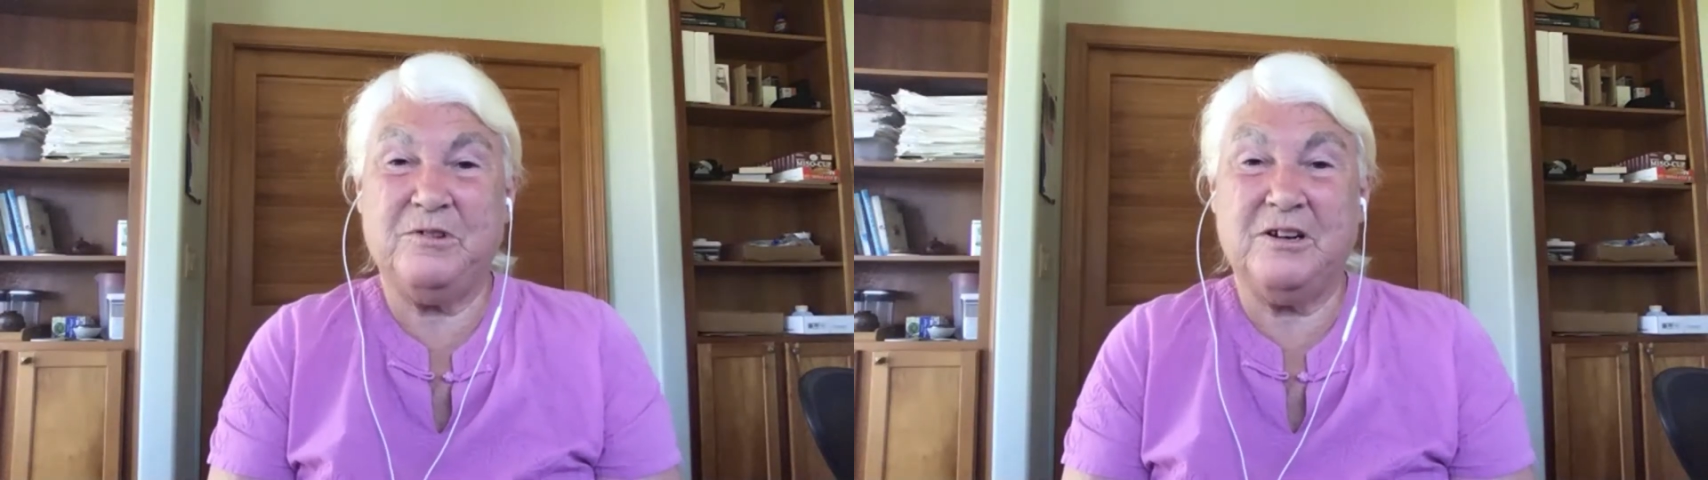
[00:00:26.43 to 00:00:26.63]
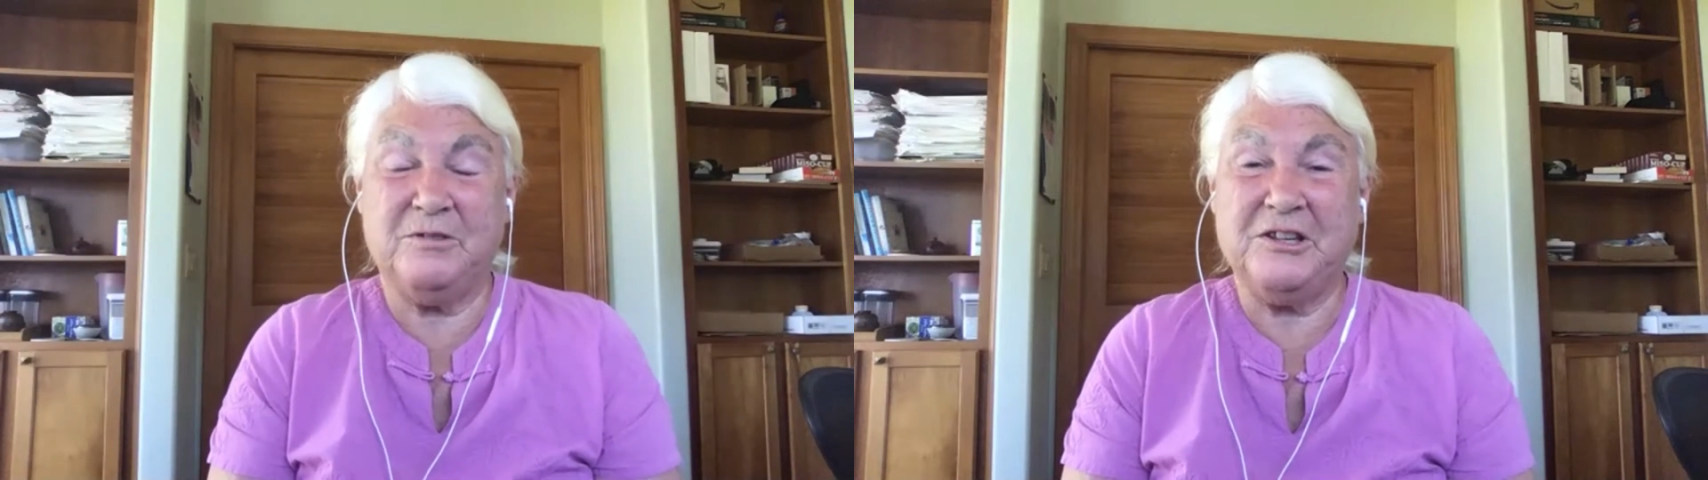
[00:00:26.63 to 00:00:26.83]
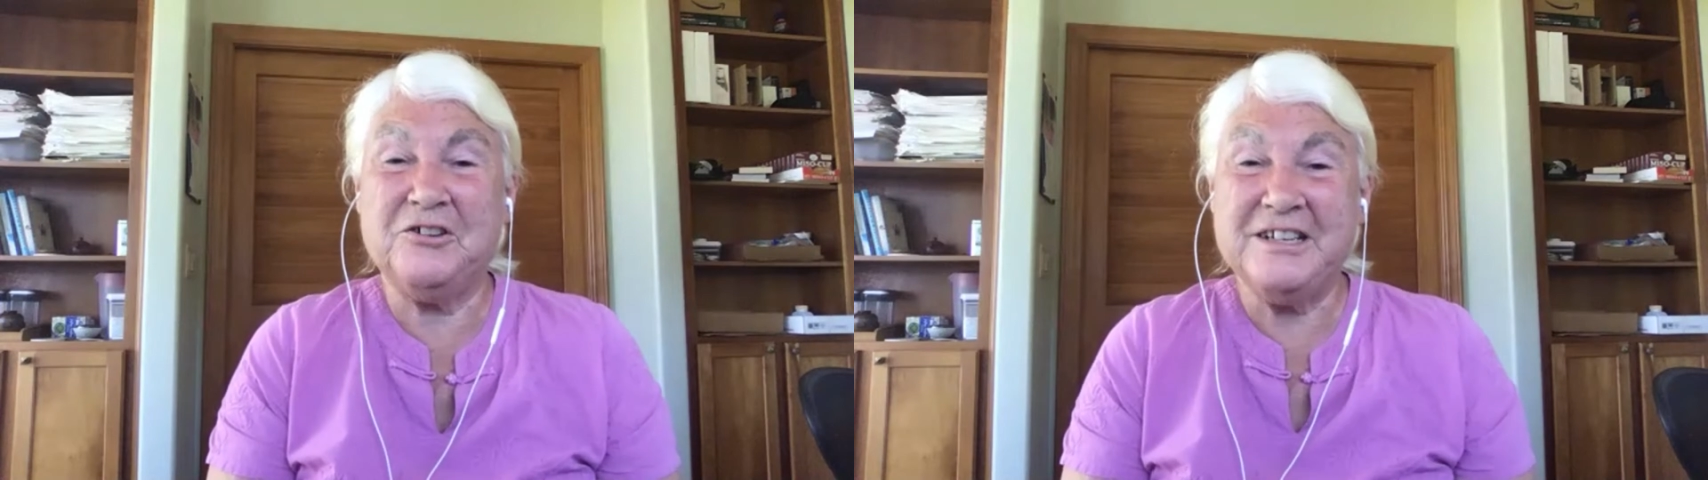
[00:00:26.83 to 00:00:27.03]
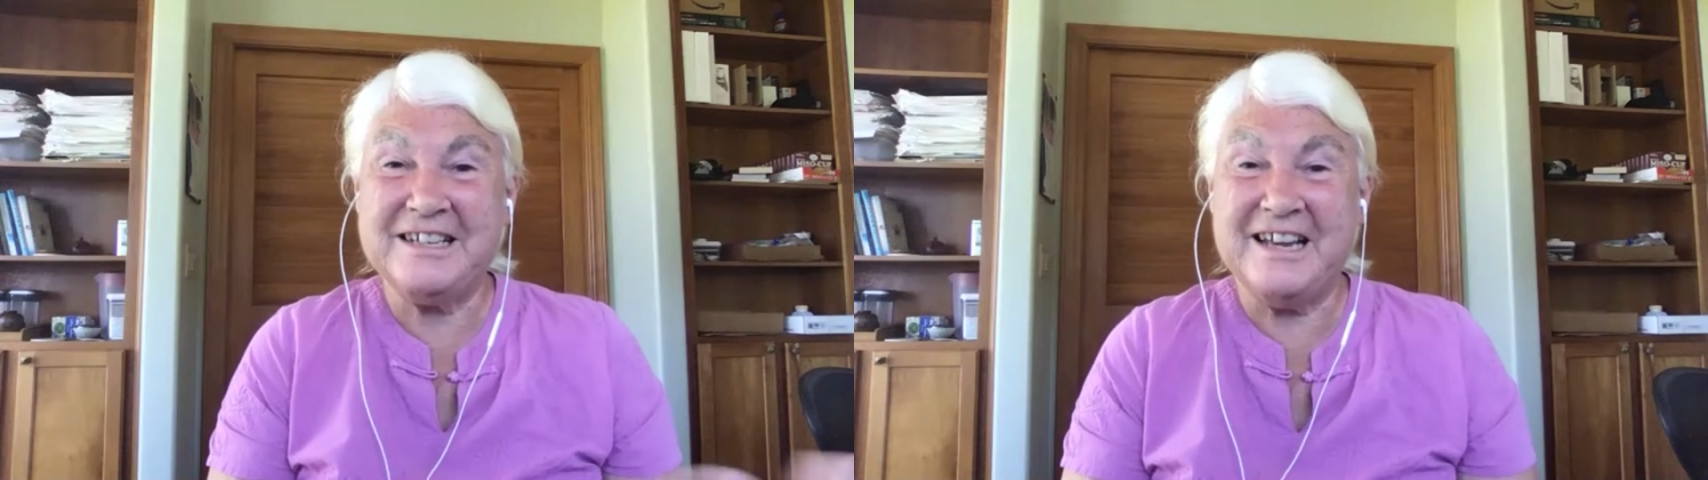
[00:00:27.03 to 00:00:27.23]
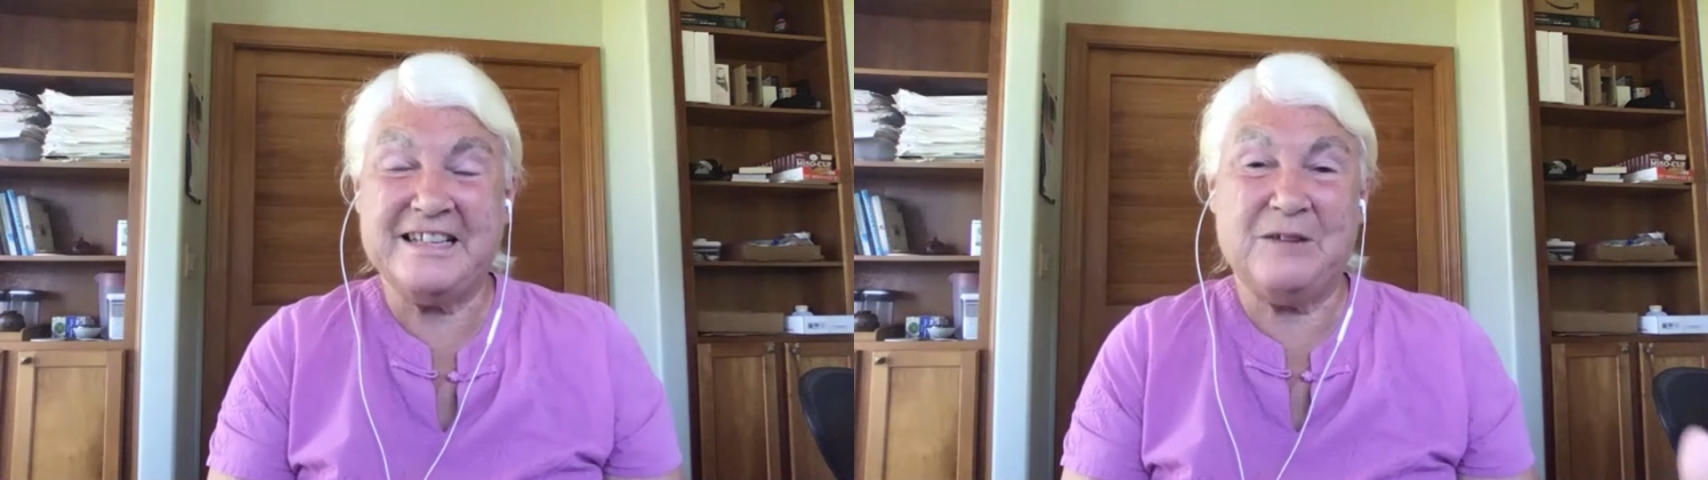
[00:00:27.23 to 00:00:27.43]
you know, in the early
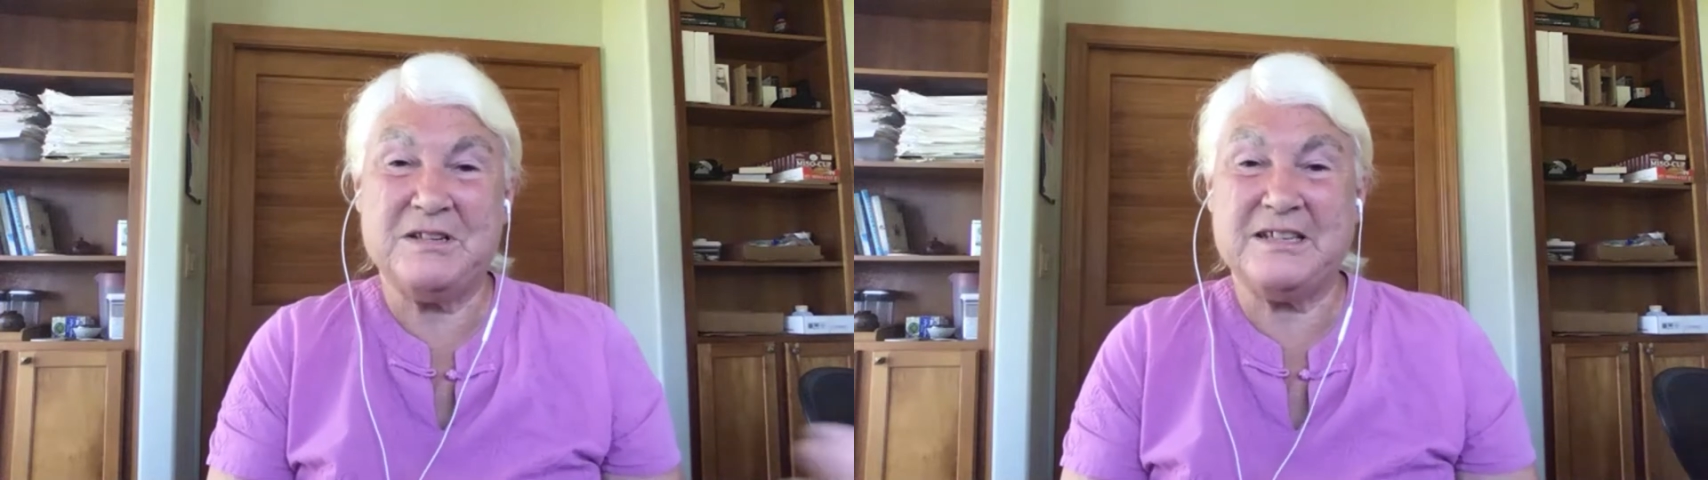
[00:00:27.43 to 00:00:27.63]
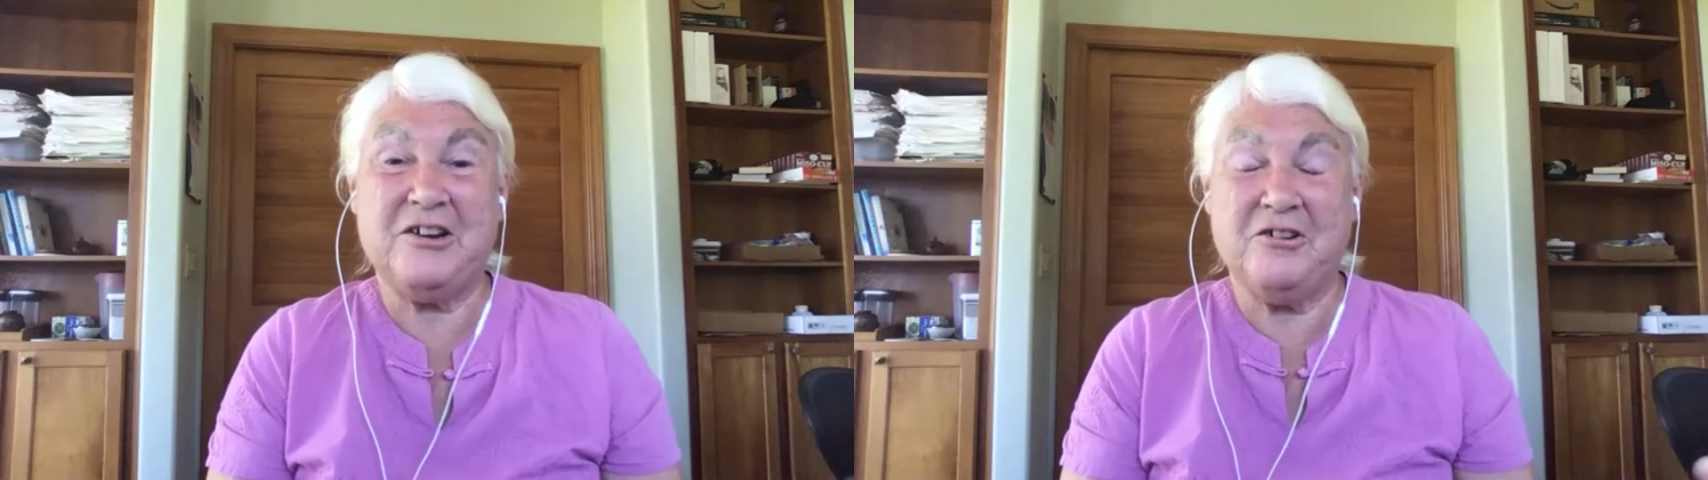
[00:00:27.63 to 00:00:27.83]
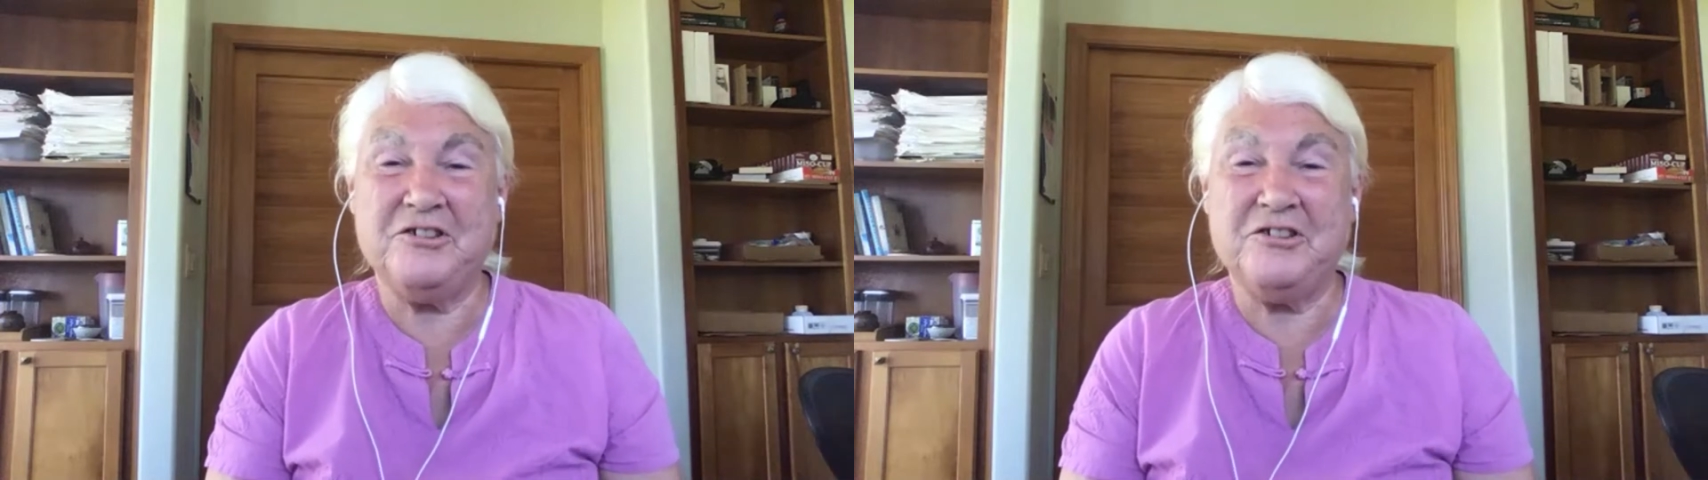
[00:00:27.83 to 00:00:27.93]
days, I was saying, oh,